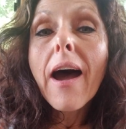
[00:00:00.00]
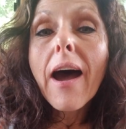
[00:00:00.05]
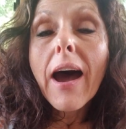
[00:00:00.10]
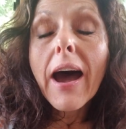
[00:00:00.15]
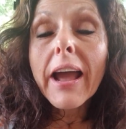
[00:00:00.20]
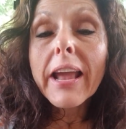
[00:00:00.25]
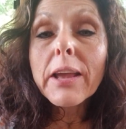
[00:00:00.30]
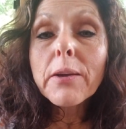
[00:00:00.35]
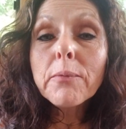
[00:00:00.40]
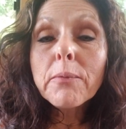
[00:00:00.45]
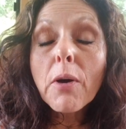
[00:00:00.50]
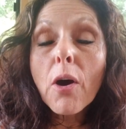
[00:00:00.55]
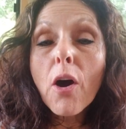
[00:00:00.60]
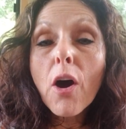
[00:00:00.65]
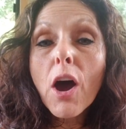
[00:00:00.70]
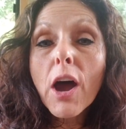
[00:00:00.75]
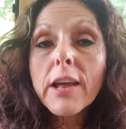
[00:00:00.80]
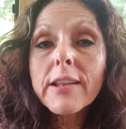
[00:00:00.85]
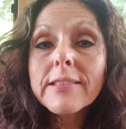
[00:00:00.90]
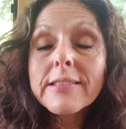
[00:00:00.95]
I am
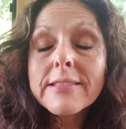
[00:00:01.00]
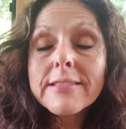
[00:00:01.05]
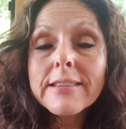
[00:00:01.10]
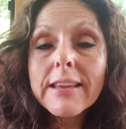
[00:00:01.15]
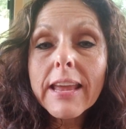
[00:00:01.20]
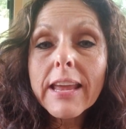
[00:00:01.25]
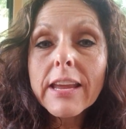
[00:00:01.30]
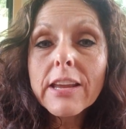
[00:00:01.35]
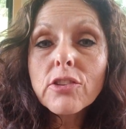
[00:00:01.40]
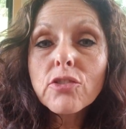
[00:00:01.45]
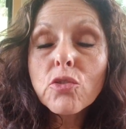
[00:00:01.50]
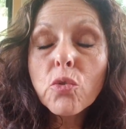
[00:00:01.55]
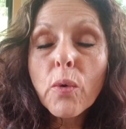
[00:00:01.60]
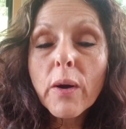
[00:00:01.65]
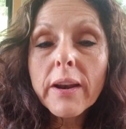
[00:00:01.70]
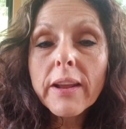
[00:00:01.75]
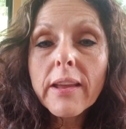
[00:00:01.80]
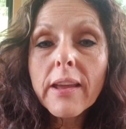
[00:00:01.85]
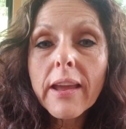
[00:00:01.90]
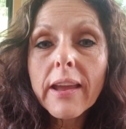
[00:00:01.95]
on day
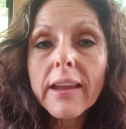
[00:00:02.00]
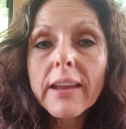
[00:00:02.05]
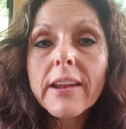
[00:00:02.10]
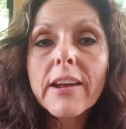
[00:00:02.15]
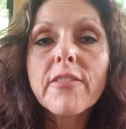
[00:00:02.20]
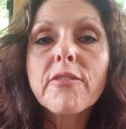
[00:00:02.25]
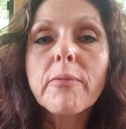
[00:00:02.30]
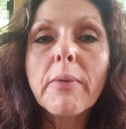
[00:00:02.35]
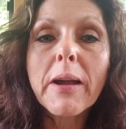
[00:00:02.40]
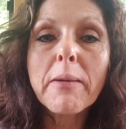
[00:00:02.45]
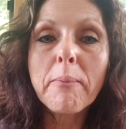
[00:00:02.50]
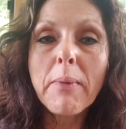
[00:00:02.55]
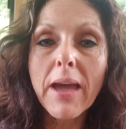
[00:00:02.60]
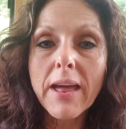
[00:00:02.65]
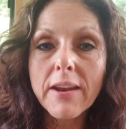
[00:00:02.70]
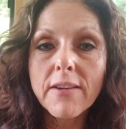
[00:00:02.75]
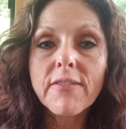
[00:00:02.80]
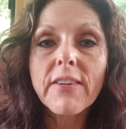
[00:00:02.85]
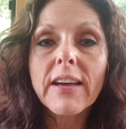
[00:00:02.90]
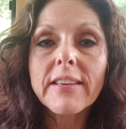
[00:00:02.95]
28 of my
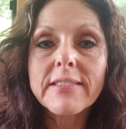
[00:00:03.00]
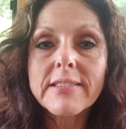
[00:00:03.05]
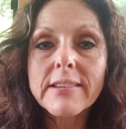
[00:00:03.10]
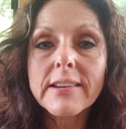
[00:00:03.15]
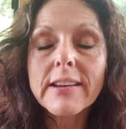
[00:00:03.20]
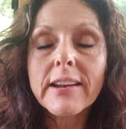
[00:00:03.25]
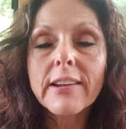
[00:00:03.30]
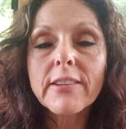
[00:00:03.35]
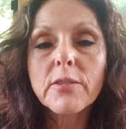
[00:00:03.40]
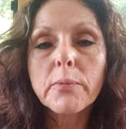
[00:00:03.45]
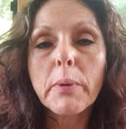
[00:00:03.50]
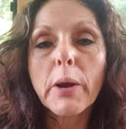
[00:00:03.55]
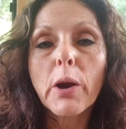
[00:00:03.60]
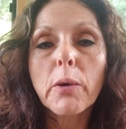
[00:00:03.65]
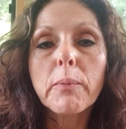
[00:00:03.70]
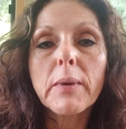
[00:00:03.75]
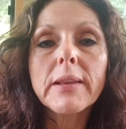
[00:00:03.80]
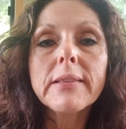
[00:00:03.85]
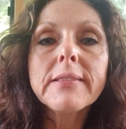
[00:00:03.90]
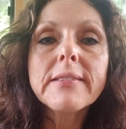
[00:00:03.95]
manifesting
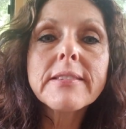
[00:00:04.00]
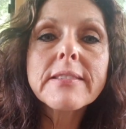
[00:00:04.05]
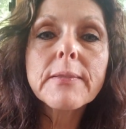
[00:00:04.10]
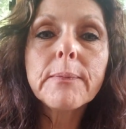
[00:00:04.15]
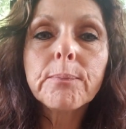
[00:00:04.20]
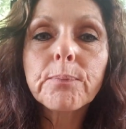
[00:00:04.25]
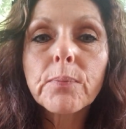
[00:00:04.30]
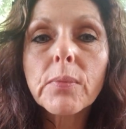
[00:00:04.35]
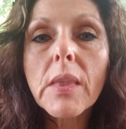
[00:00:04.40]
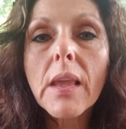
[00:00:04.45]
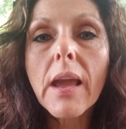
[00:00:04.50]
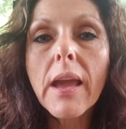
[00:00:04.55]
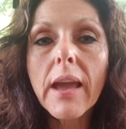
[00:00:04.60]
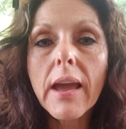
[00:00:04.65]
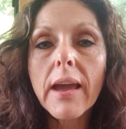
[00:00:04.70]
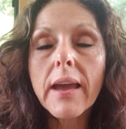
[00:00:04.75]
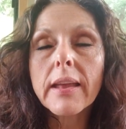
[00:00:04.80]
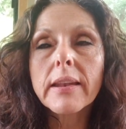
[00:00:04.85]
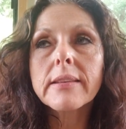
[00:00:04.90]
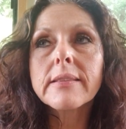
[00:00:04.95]
experiment
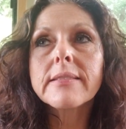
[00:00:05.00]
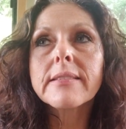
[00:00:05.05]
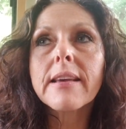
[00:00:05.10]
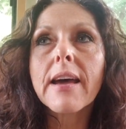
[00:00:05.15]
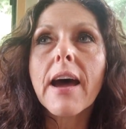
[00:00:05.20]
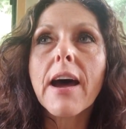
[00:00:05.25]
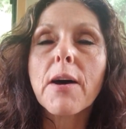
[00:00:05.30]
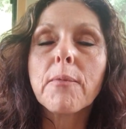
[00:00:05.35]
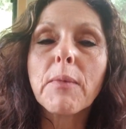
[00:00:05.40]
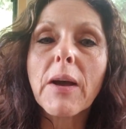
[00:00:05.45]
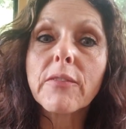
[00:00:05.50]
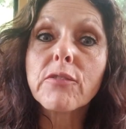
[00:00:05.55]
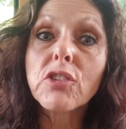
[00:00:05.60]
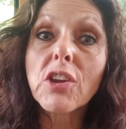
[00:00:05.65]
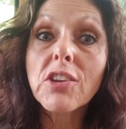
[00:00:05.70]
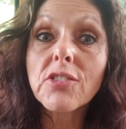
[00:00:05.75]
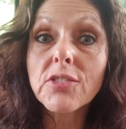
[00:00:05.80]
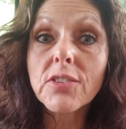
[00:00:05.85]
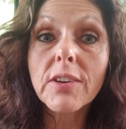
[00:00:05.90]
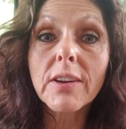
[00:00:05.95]
and I've
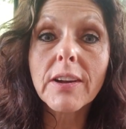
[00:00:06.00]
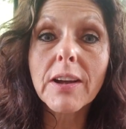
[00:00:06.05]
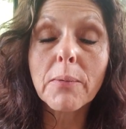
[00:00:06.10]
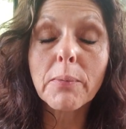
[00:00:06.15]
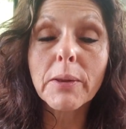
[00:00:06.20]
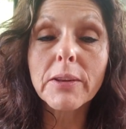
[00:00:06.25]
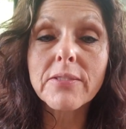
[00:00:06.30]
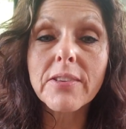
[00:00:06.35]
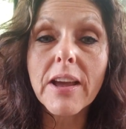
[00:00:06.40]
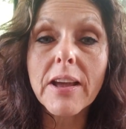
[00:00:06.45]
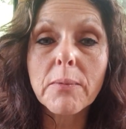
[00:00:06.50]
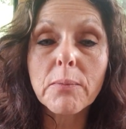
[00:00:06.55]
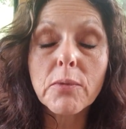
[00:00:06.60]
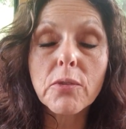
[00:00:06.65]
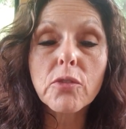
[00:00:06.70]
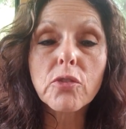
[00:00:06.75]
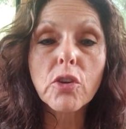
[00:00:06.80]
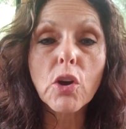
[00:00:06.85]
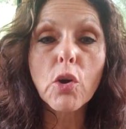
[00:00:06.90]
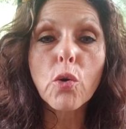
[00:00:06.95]
changed it a couple of times.
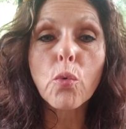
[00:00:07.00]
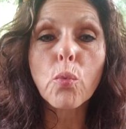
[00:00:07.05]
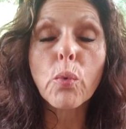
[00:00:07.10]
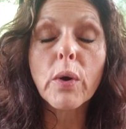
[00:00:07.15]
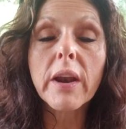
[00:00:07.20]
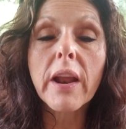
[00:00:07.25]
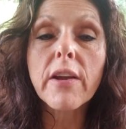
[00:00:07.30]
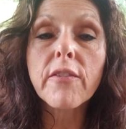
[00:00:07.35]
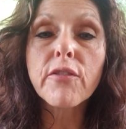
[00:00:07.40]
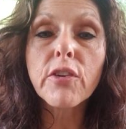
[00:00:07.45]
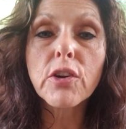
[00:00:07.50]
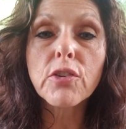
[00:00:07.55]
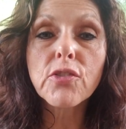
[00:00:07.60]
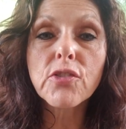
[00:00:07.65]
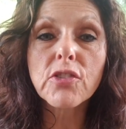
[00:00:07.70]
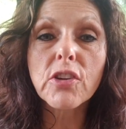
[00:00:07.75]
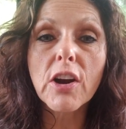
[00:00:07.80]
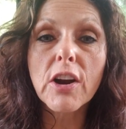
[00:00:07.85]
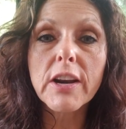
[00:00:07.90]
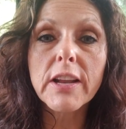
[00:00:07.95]
So when I first
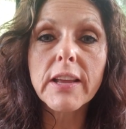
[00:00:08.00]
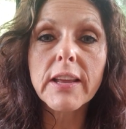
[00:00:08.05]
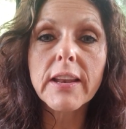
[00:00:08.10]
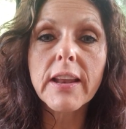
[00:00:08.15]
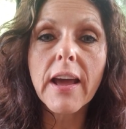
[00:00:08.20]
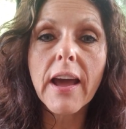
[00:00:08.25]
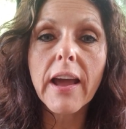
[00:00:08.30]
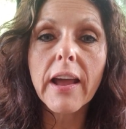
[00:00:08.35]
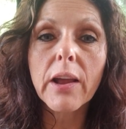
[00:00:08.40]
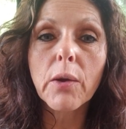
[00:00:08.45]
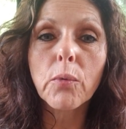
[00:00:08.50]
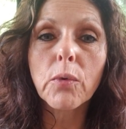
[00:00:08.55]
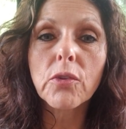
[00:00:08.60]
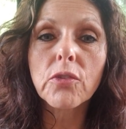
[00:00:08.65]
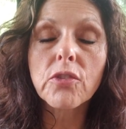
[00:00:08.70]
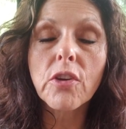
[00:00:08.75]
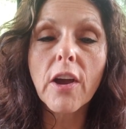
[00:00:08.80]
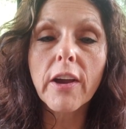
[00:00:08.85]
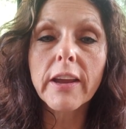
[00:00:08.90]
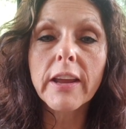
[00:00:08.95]
started, I was
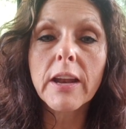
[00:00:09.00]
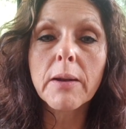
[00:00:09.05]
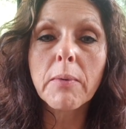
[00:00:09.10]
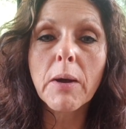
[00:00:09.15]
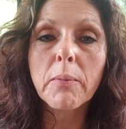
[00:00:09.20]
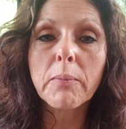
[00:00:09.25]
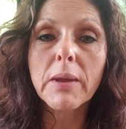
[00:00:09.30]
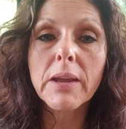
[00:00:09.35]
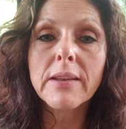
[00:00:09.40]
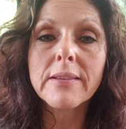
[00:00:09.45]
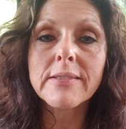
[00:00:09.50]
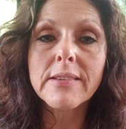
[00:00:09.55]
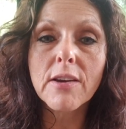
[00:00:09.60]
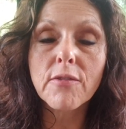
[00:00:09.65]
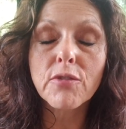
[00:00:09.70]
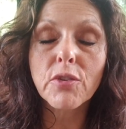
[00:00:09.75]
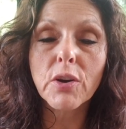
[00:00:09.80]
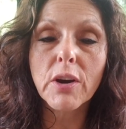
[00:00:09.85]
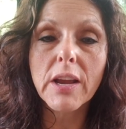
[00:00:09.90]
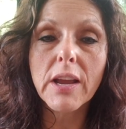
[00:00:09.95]
talking about being
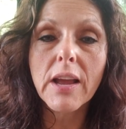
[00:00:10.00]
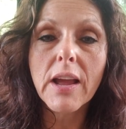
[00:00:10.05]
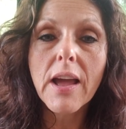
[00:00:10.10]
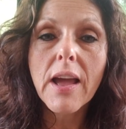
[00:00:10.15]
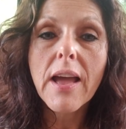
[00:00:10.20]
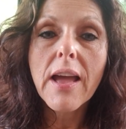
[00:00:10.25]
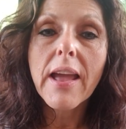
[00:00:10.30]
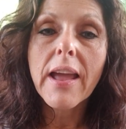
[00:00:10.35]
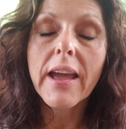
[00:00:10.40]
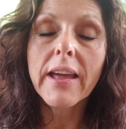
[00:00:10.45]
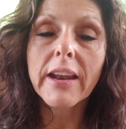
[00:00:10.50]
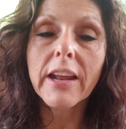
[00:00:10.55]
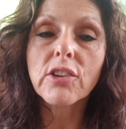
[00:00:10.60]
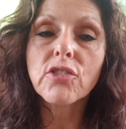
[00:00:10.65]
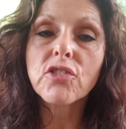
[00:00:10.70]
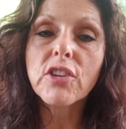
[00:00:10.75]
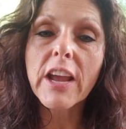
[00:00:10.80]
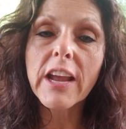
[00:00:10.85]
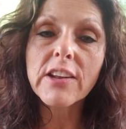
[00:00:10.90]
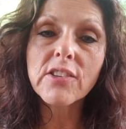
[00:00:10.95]
debt-free and I
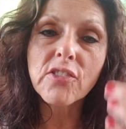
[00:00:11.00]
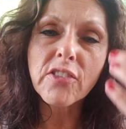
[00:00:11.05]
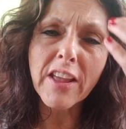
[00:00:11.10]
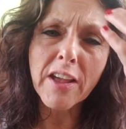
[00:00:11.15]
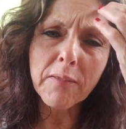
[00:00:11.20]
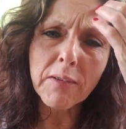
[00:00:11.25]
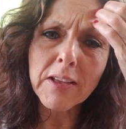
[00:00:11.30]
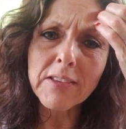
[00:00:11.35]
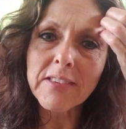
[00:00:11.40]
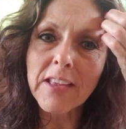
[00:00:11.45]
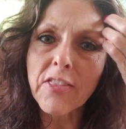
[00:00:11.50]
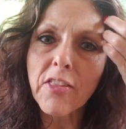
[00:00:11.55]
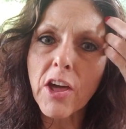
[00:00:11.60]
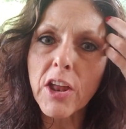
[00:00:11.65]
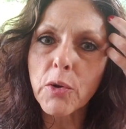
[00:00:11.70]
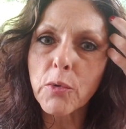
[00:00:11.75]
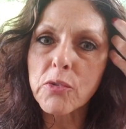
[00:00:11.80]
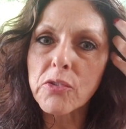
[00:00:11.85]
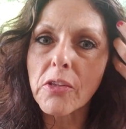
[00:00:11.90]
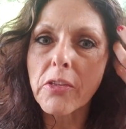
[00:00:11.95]
changed that because I thought
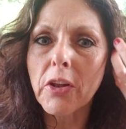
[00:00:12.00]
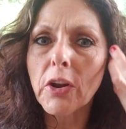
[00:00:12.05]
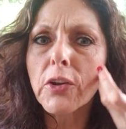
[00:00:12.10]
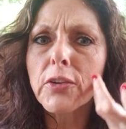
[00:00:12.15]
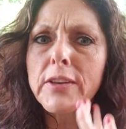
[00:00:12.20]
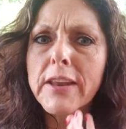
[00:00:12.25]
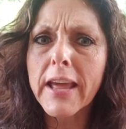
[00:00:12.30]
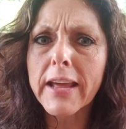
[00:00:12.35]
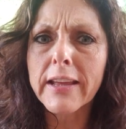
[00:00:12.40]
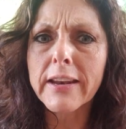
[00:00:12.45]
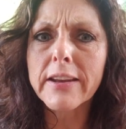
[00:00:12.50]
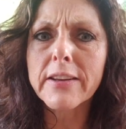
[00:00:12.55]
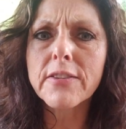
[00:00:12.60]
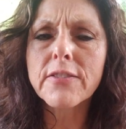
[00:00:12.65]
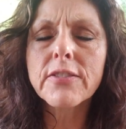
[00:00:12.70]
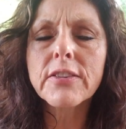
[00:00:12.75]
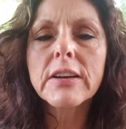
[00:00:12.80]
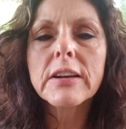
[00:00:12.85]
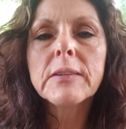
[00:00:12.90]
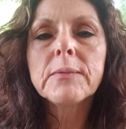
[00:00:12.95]
it was a little
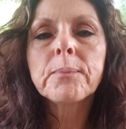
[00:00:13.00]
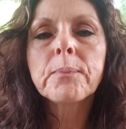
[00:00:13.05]
negative,